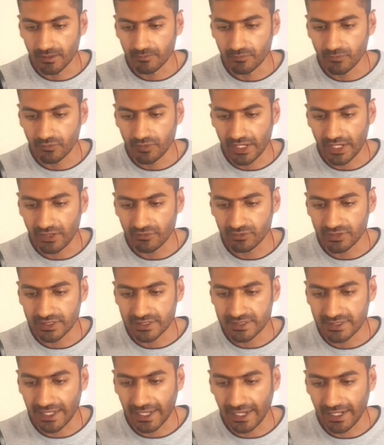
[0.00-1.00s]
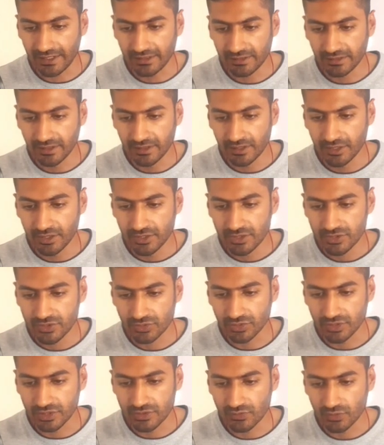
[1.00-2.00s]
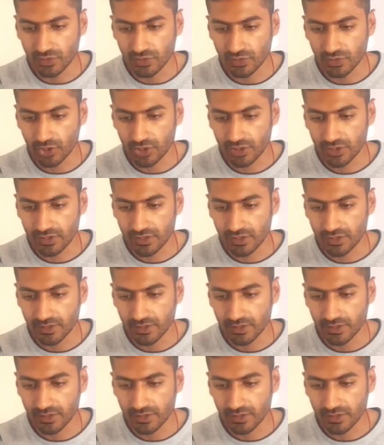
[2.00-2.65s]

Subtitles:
We have this and, so this will work.